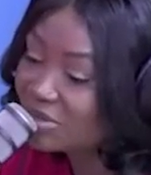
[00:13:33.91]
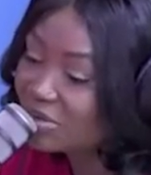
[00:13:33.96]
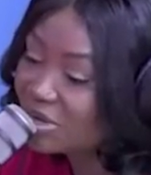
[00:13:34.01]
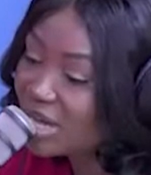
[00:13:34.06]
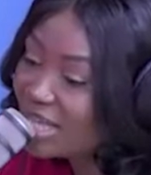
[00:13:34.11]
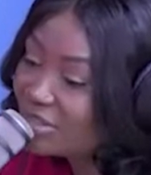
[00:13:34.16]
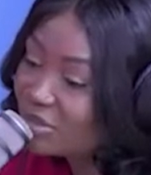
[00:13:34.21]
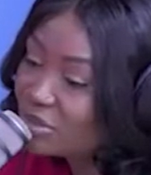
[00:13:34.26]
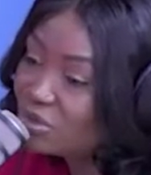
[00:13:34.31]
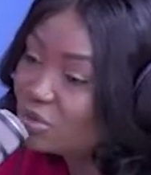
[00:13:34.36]
You
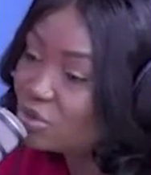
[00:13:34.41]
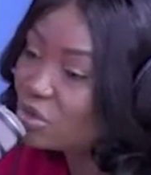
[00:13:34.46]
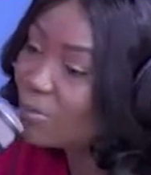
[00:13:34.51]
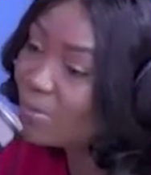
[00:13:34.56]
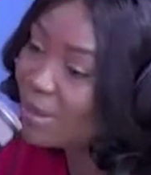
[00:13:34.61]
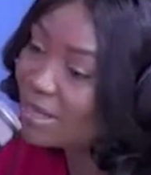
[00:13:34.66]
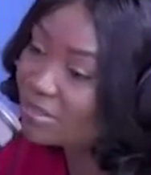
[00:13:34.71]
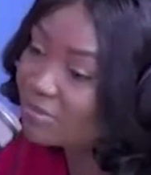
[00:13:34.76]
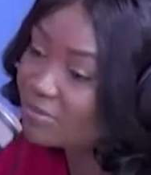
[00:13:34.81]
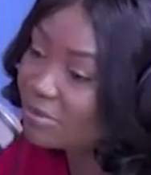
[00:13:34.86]
can't just
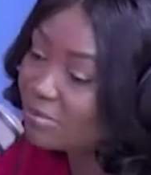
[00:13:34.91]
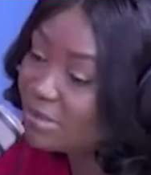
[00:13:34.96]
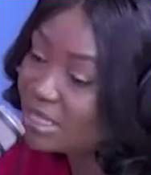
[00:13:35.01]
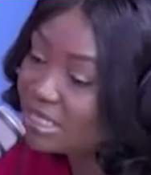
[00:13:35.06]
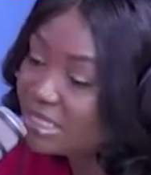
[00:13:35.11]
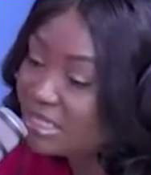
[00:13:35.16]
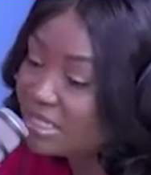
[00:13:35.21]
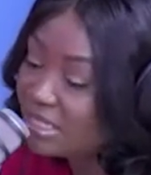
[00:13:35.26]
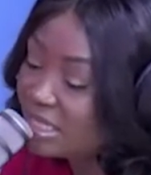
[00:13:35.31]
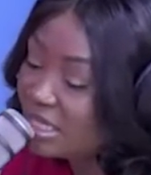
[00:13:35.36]
jump out of a
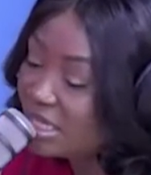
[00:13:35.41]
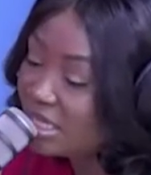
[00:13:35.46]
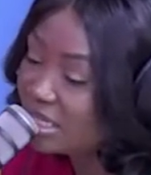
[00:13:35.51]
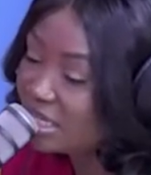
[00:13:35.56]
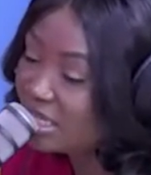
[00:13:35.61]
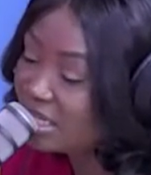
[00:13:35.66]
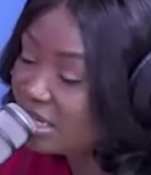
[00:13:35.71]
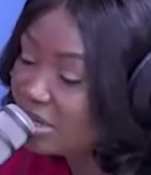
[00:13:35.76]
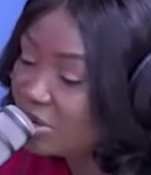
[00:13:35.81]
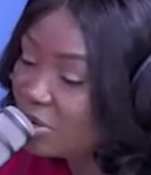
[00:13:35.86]
meeting
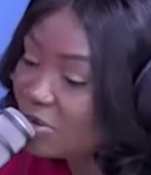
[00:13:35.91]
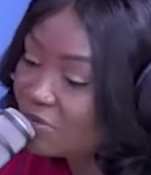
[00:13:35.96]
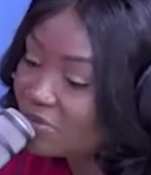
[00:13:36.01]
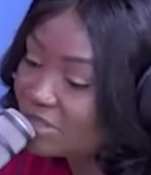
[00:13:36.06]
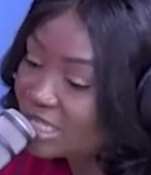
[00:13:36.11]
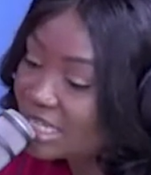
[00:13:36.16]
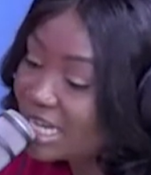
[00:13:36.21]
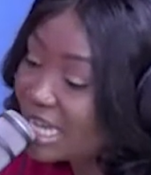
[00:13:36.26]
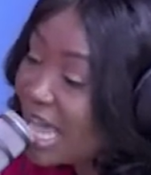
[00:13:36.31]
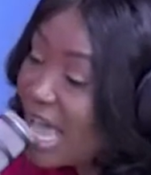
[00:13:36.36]
in an
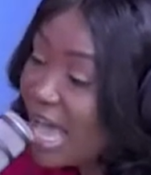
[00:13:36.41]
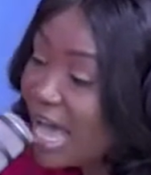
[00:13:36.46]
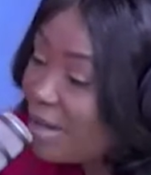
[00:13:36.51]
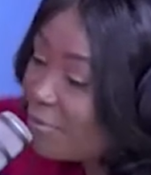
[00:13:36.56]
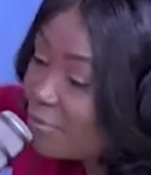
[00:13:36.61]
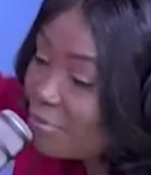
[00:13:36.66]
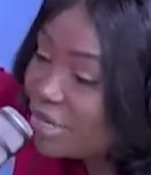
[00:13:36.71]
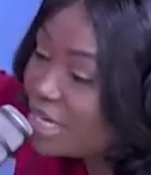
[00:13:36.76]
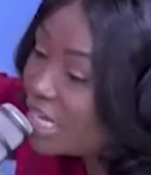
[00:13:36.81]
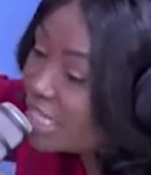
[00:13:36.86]
office and like,
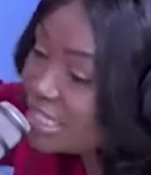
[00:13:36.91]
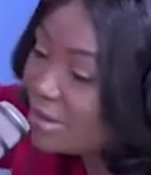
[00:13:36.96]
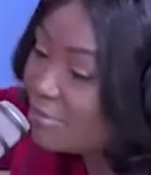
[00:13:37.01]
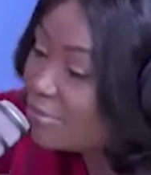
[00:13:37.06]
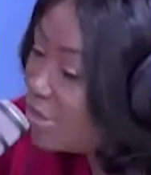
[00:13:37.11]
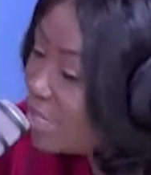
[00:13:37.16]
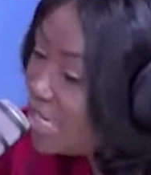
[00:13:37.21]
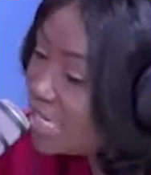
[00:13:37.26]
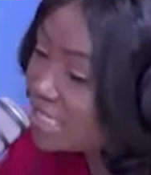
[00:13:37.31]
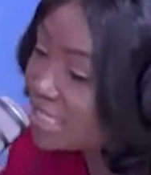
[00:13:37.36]
I'm
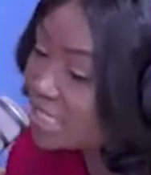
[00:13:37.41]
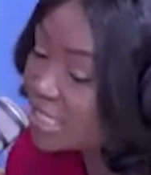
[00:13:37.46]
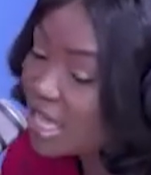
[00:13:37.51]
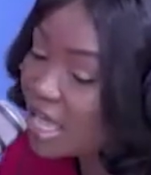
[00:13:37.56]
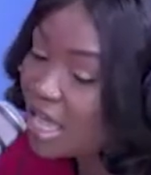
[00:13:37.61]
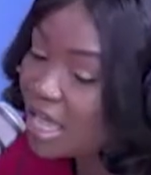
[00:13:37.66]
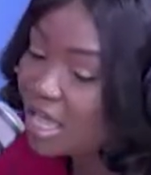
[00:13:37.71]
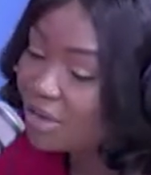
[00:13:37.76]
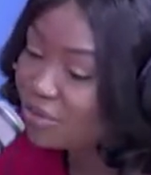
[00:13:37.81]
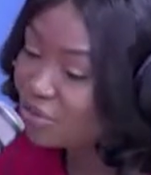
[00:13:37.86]
brilliant.
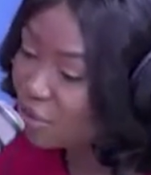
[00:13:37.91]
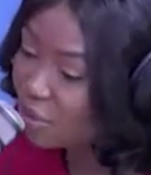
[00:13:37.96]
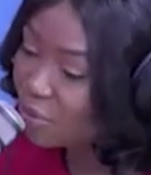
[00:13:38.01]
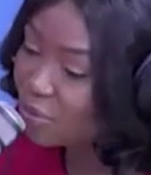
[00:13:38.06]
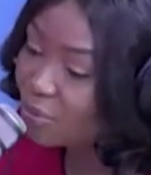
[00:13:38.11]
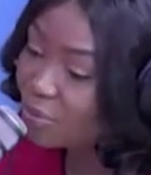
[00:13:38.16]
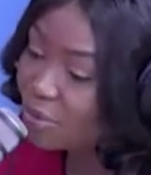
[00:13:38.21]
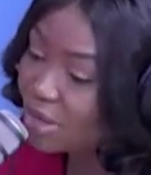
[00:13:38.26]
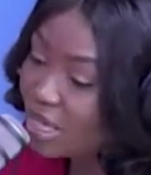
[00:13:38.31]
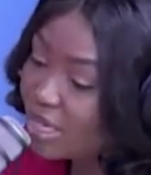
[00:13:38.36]

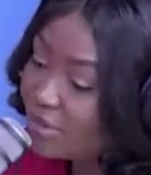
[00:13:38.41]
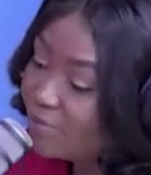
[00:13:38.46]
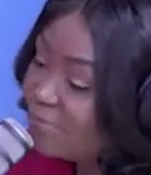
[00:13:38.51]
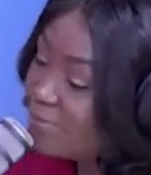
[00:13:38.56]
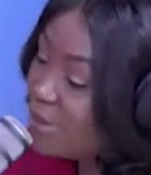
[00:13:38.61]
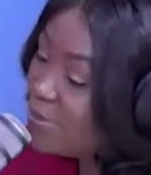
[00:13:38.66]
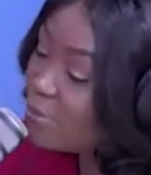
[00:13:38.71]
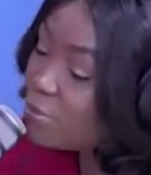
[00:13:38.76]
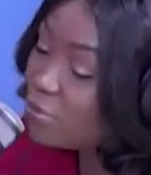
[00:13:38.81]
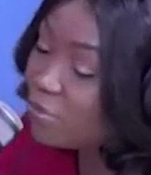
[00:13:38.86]
No,
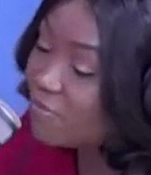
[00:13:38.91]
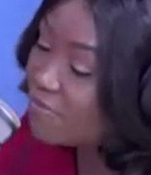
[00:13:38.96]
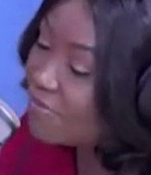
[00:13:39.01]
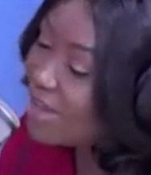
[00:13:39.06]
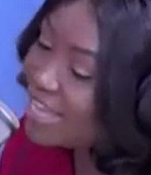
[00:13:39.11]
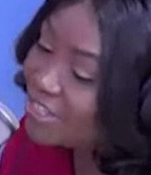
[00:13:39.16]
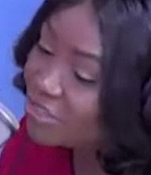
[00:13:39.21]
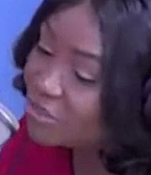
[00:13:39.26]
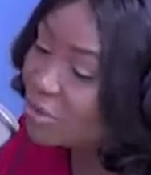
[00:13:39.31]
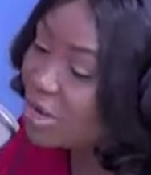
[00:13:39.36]
people will
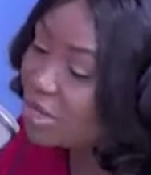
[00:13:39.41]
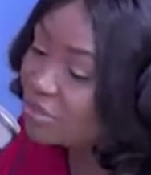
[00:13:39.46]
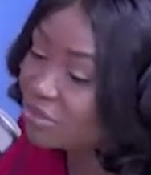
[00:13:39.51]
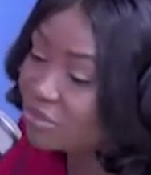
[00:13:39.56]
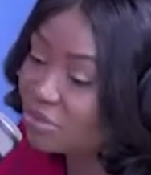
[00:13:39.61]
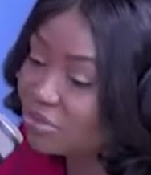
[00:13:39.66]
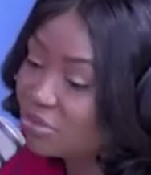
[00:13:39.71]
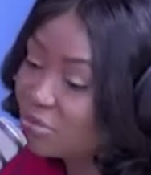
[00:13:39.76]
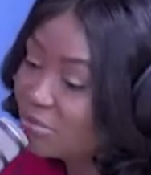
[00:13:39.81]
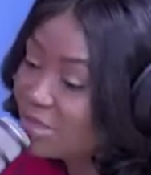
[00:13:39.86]
find you
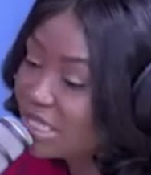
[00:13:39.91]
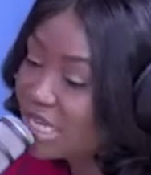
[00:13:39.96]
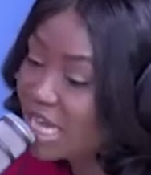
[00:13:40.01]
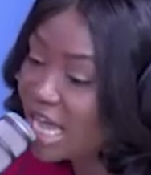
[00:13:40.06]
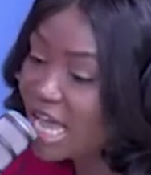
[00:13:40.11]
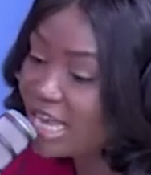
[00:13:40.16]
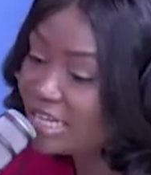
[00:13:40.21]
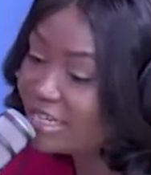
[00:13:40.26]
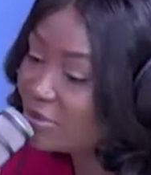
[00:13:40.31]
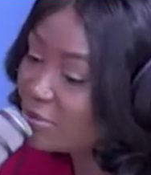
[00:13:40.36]
out on social
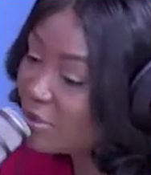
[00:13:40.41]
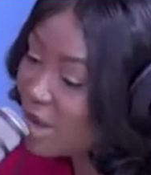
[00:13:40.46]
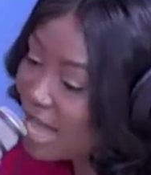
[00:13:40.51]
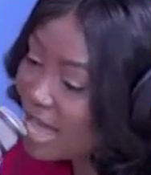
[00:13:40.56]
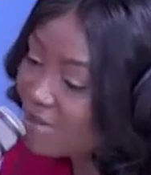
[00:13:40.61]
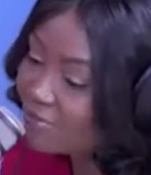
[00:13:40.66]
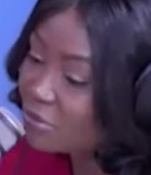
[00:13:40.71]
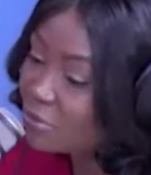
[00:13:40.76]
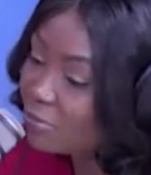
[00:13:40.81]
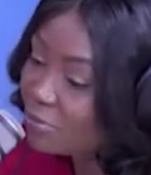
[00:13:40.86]
media and they will
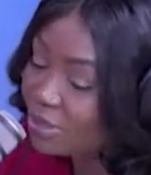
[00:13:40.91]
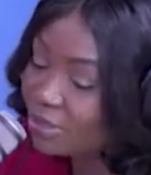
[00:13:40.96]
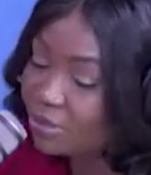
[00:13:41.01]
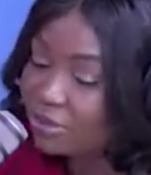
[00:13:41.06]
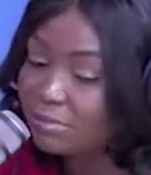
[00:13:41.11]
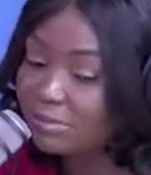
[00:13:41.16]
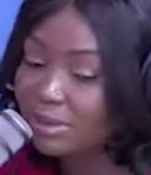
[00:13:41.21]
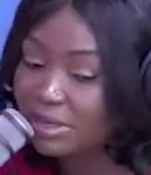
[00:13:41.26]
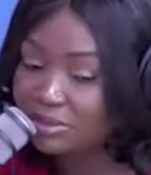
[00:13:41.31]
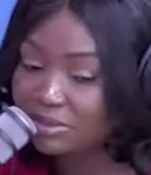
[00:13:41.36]
have an
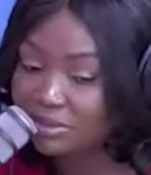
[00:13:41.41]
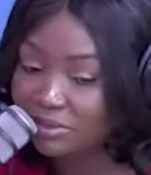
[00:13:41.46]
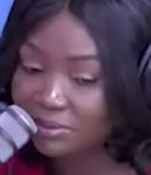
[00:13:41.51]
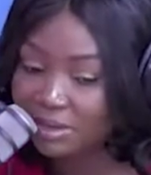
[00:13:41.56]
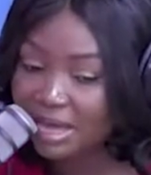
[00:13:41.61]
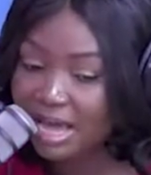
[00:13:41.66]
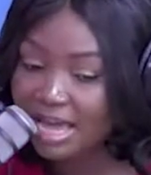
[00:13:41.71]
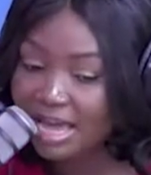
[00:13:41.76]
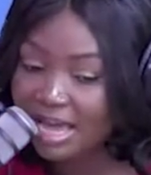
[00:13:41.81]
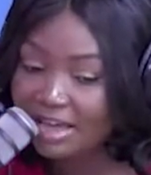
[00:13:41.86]
opinion about
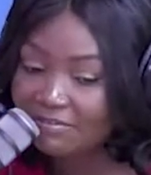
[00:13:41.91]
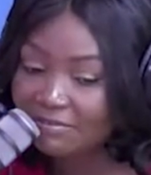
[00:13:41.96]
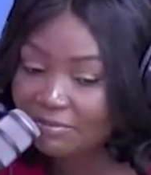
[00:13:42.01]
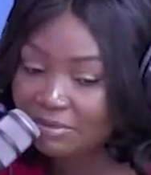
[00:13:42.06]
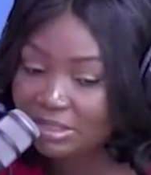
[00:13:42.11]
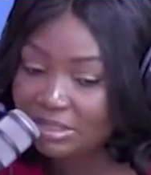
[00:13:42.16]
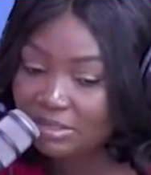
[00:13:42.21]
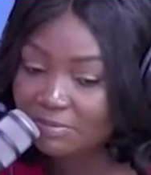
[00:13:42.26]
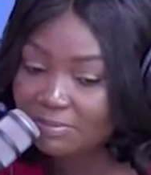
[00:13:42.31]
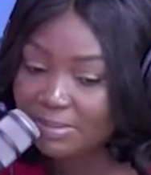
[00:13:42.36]
you. I have
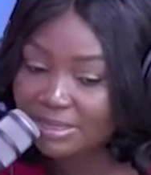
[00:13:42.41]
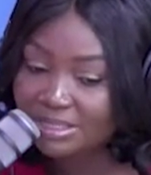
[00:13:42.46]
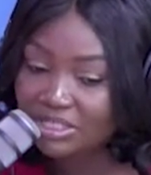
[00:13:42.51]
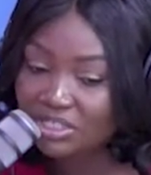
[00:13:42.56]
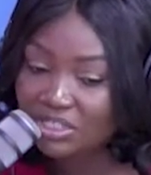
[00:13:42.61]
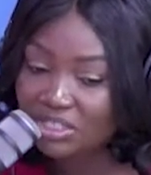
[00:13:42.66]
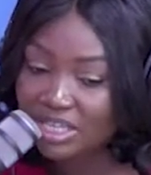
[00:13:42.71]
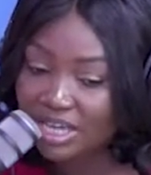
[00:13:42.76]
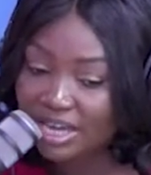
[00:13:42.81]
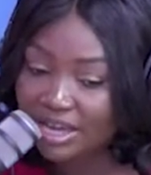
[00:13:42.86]
WhatsApp
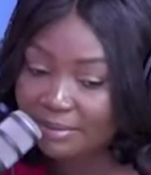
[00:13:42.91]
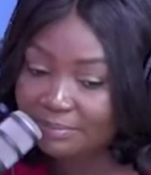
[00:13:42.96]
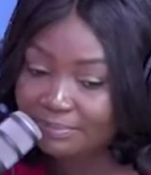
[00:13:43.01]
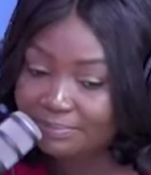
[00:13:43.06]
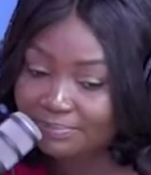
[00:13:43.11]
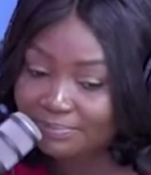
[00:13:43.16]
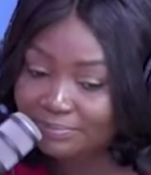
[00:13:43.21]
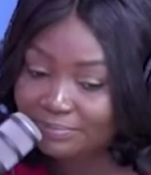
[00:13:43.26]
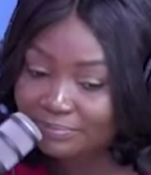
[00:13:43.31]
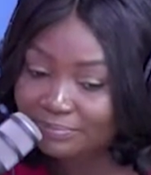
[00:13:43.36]
messages here.